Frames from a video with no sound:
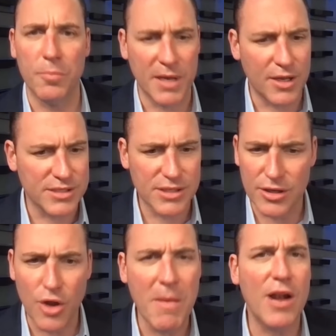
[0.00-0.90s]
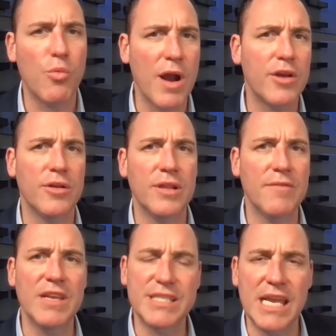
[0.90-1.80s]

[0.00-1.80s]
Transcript: because look, no matter where you live, these